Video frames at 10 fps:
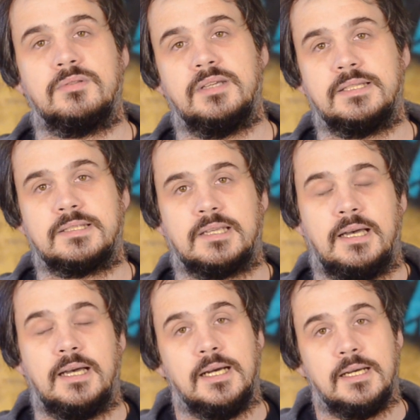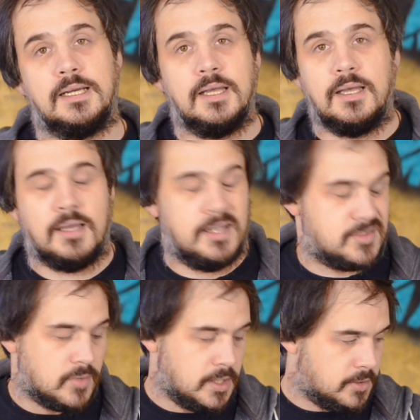that it's
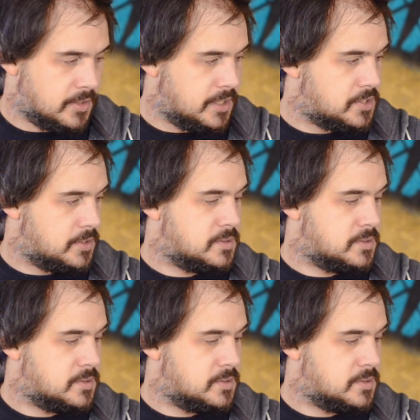really not an issue.